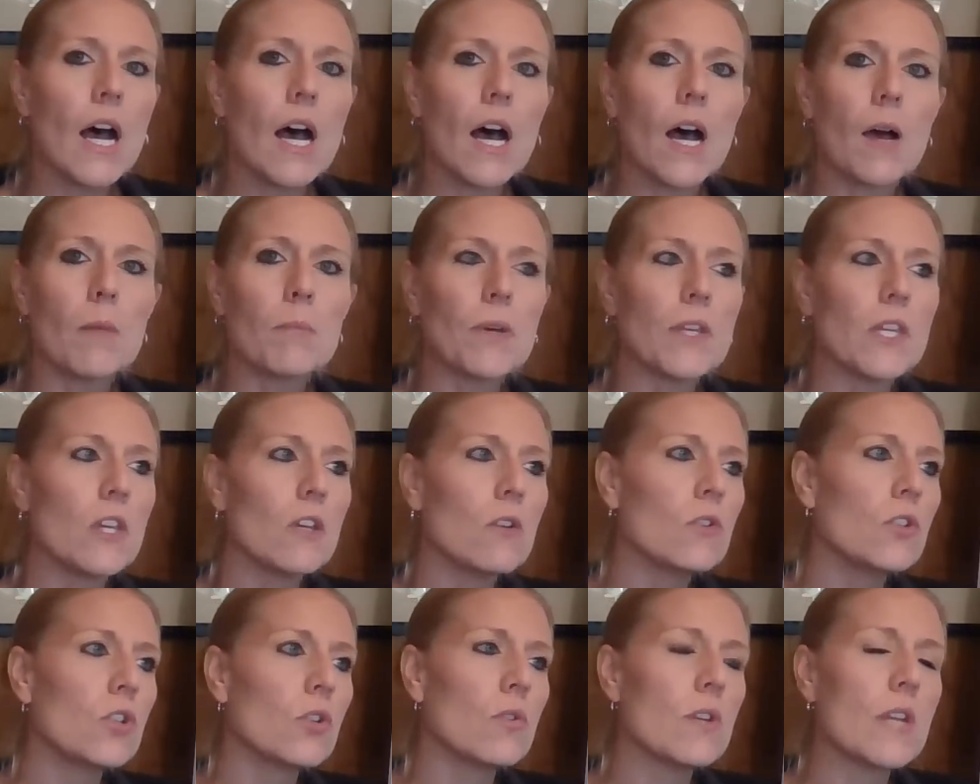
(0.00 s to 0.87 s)
But
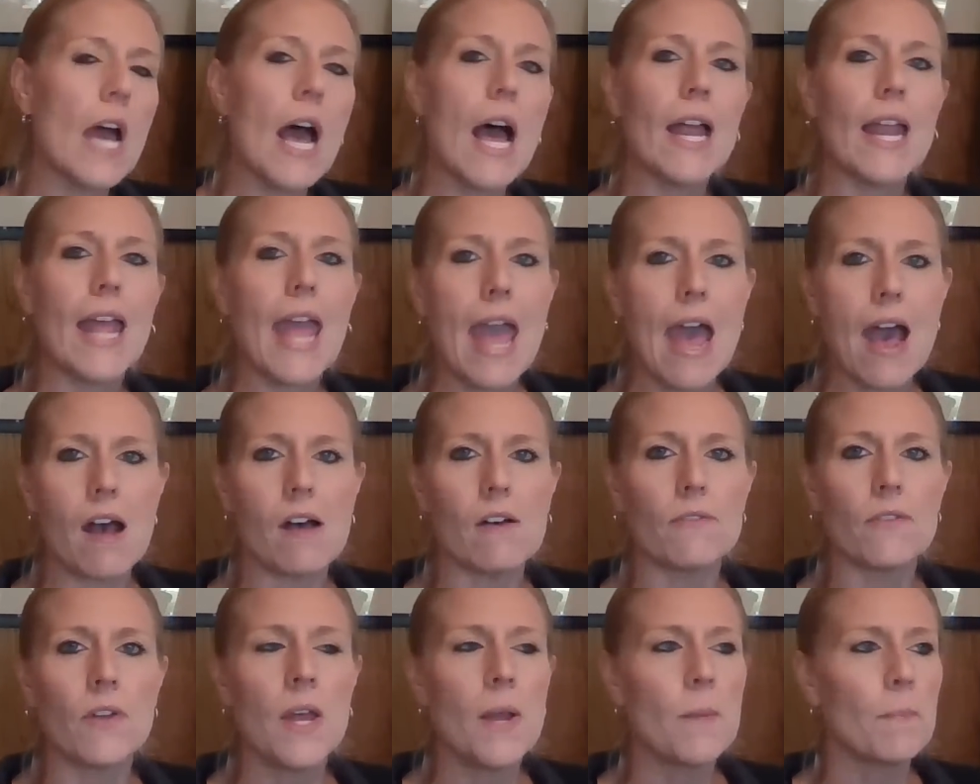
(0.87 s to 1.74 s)
you do not
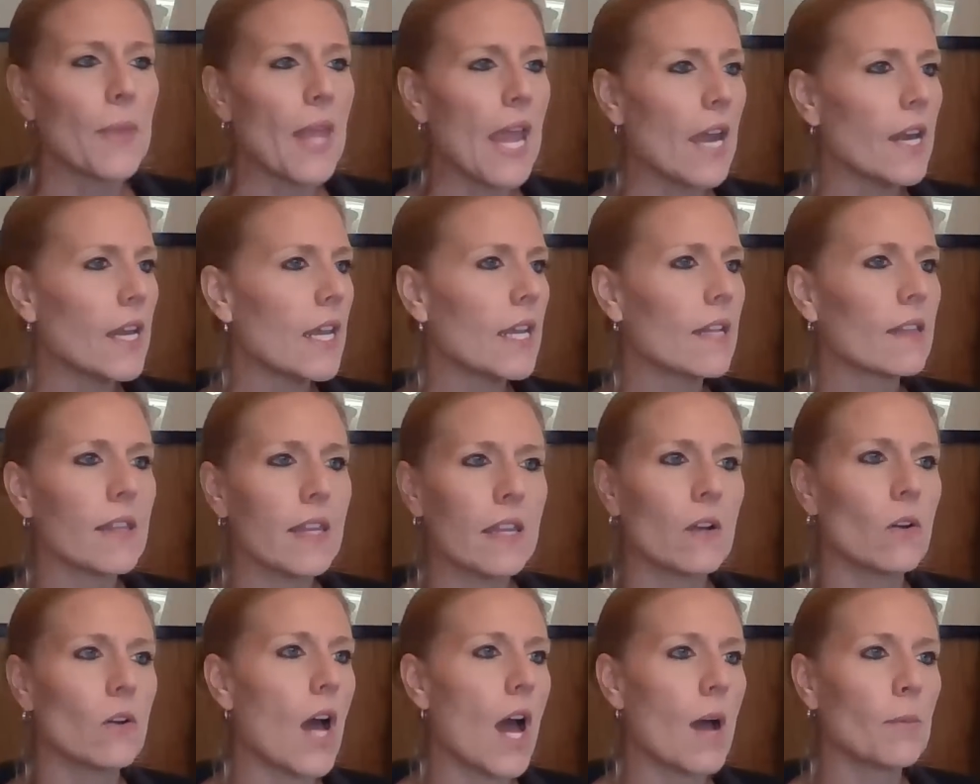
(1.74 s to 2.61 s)
have any
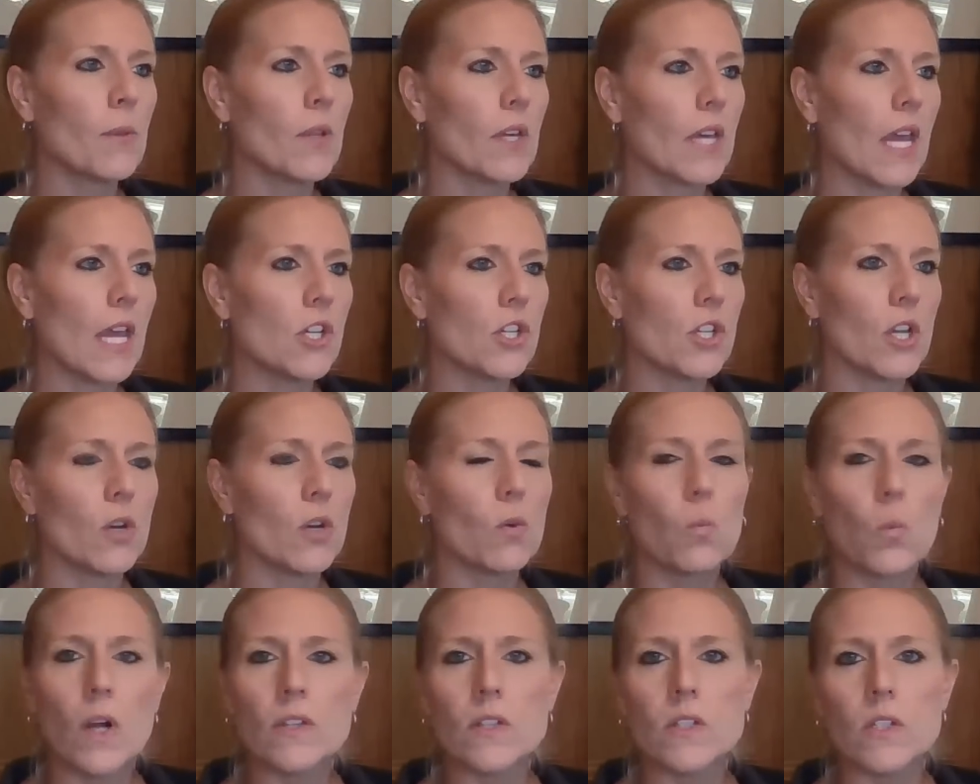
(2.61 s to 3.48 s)
legal
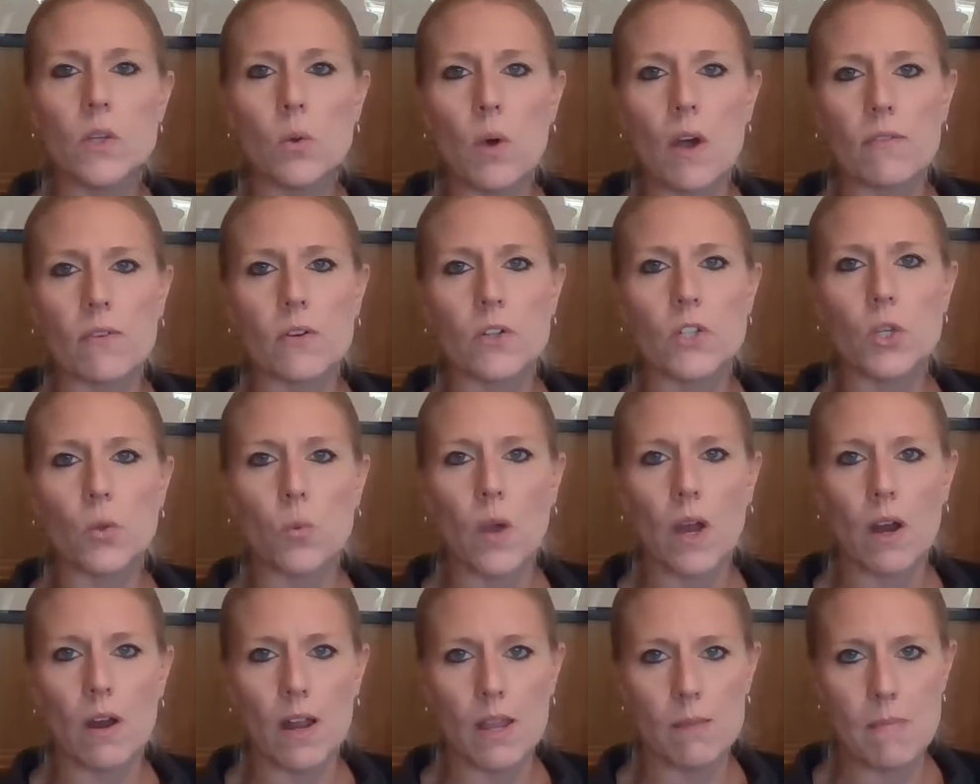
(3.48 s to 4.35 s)
obligation whatsoever
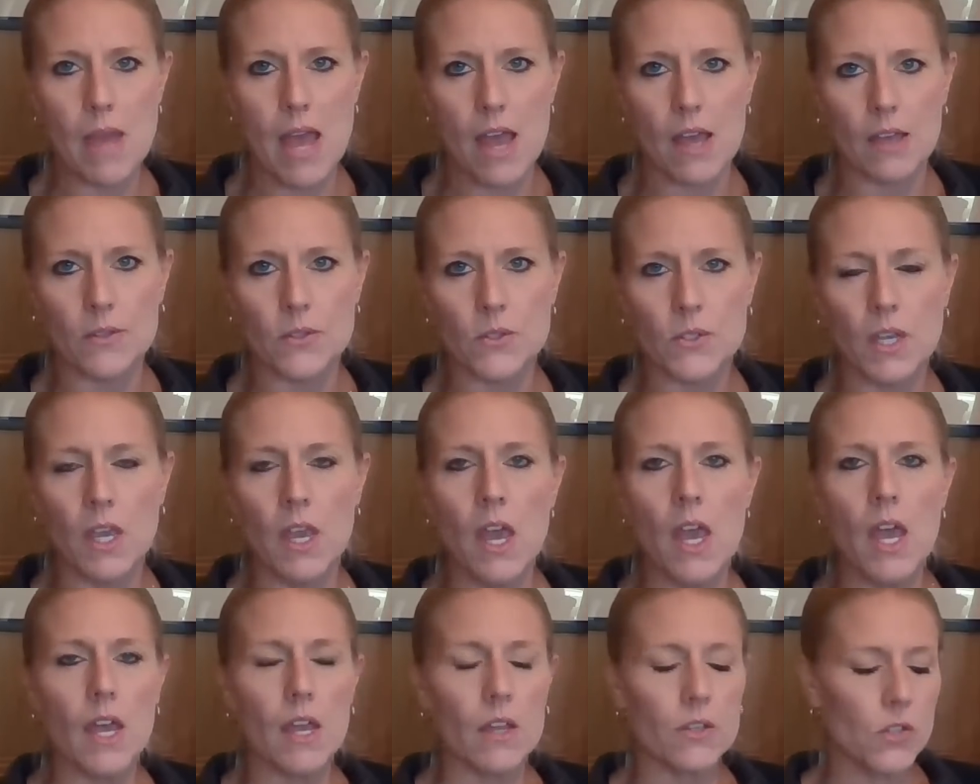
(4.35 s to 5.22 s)
to wear a mask.
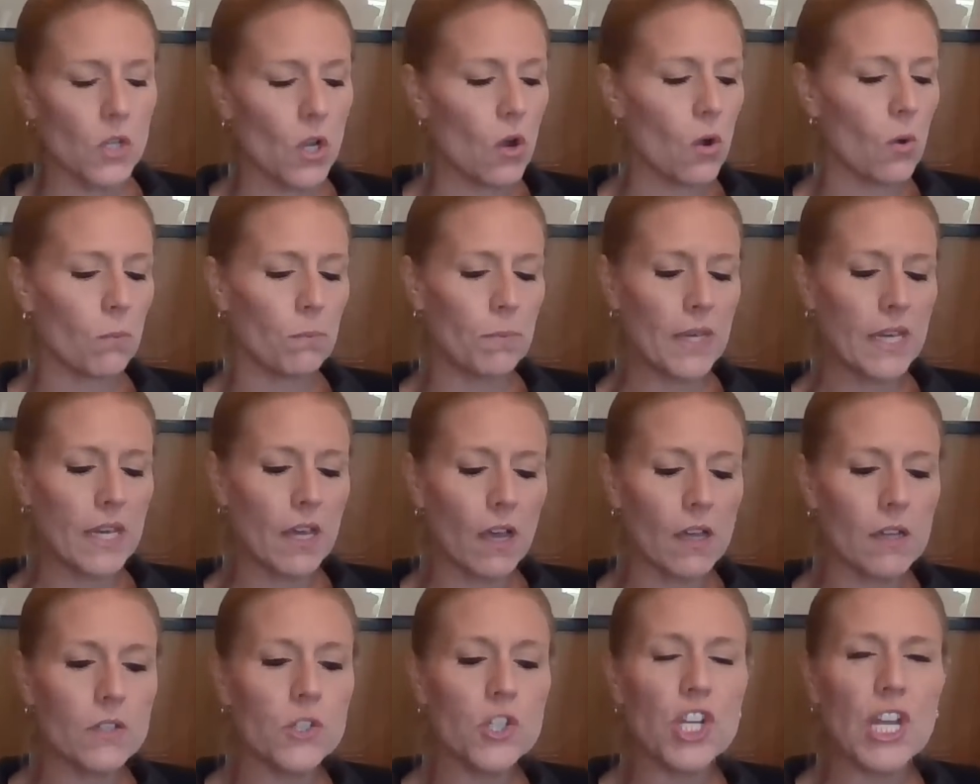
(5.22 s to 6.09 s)
So
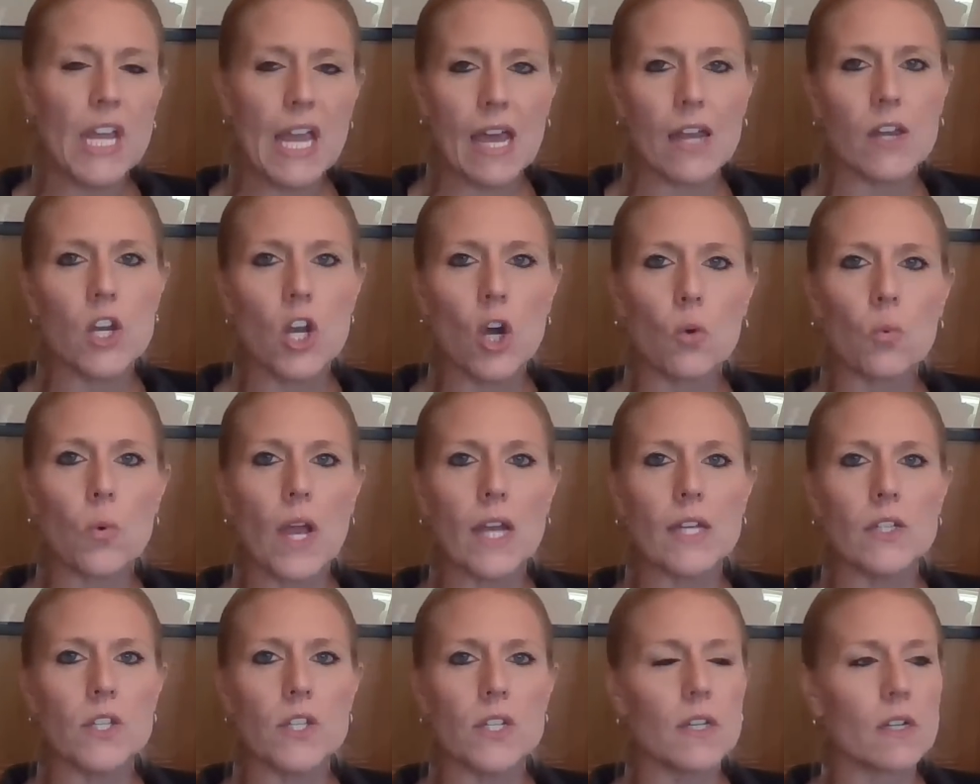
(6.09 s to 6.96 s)
because she had no
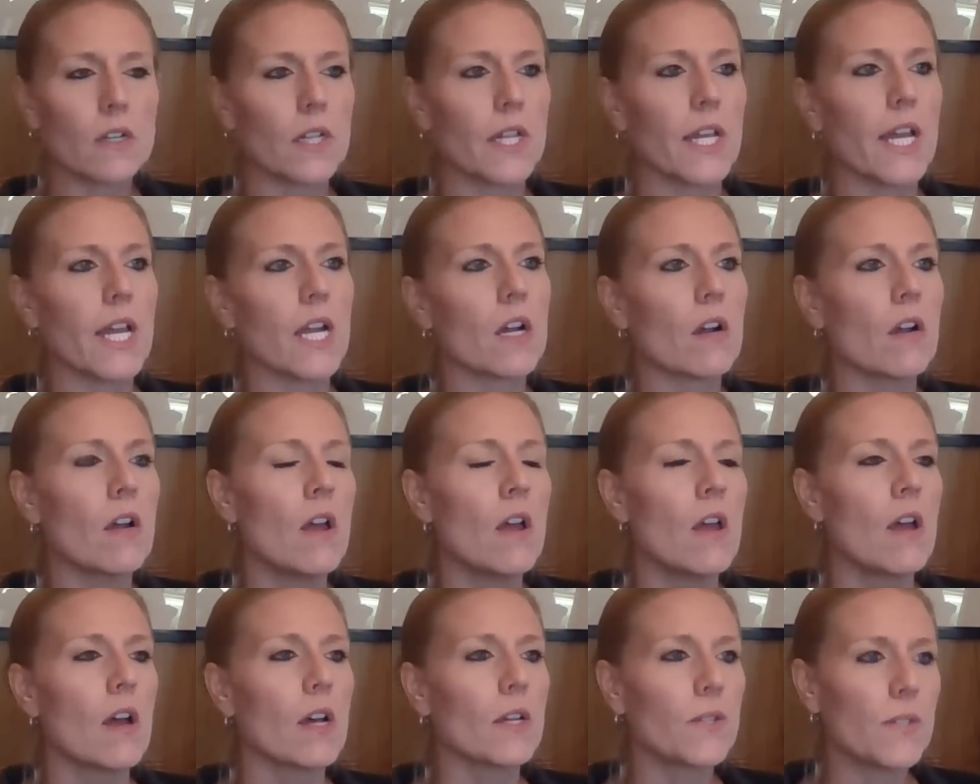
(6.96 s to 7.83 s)
right to
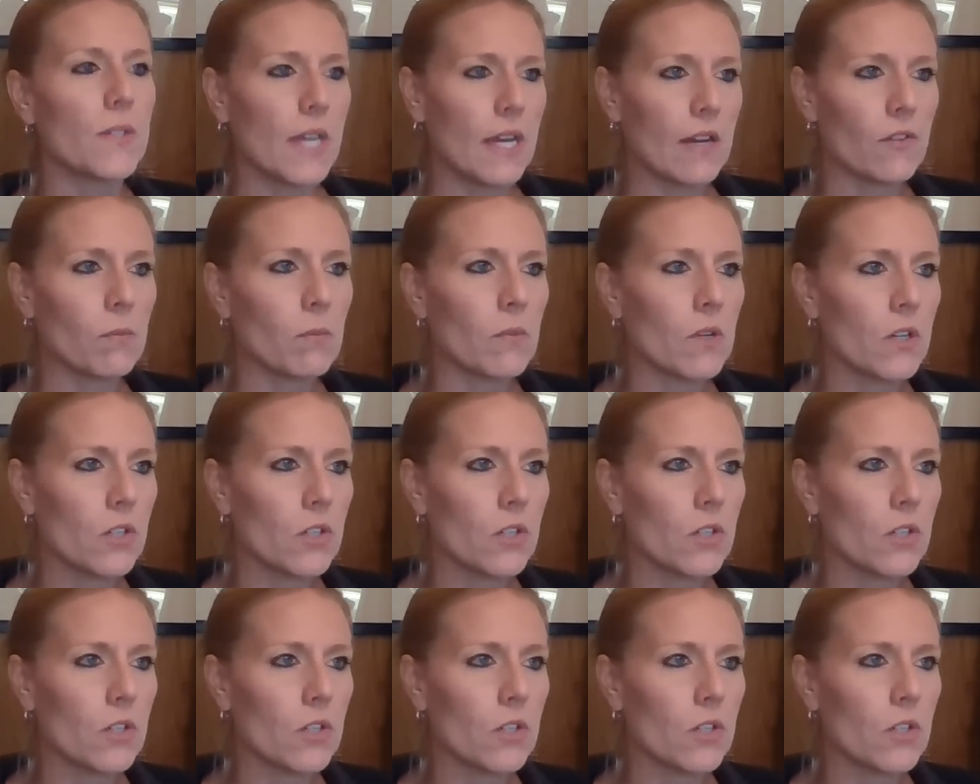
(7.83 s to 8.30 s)
declare a state of